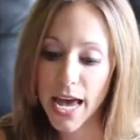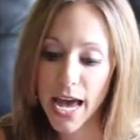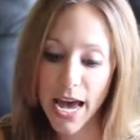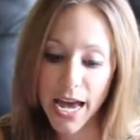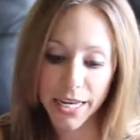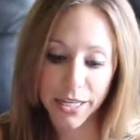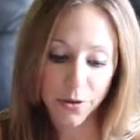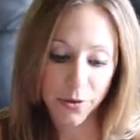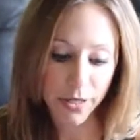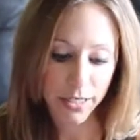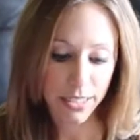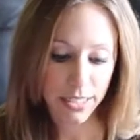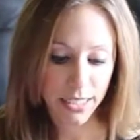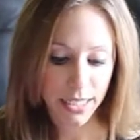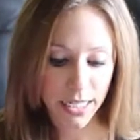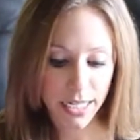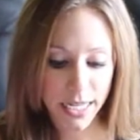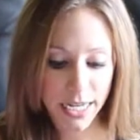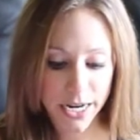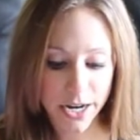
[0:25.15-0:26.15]
And you can
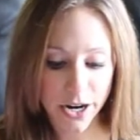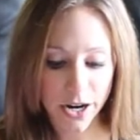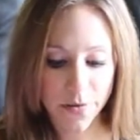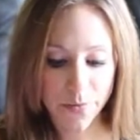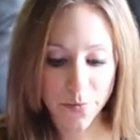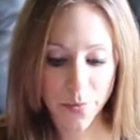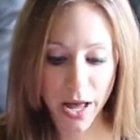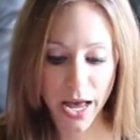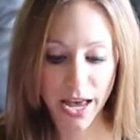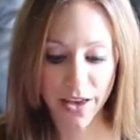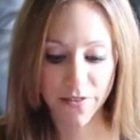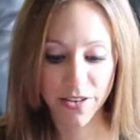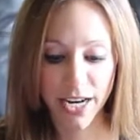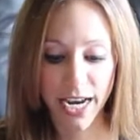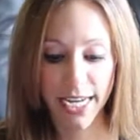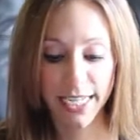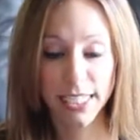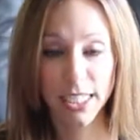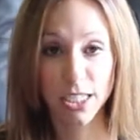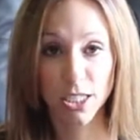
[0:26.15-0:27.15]
see here, I have a
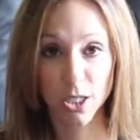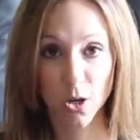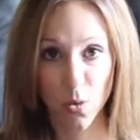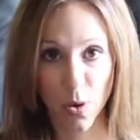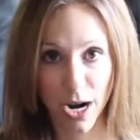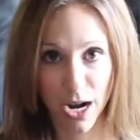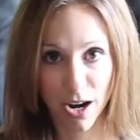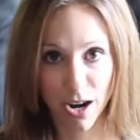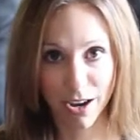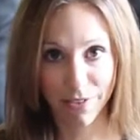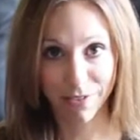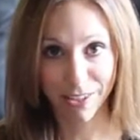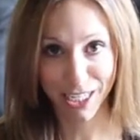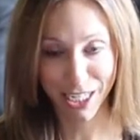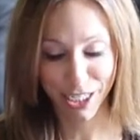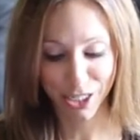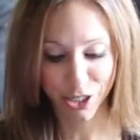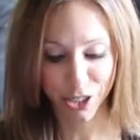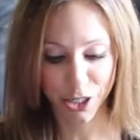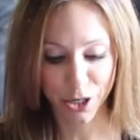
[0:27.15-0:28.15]
nice square of
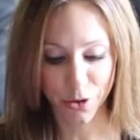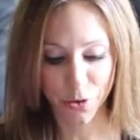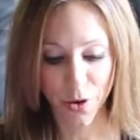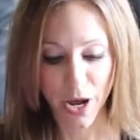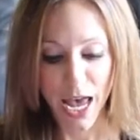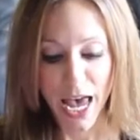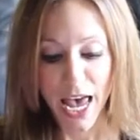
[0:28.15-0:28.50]
tissue.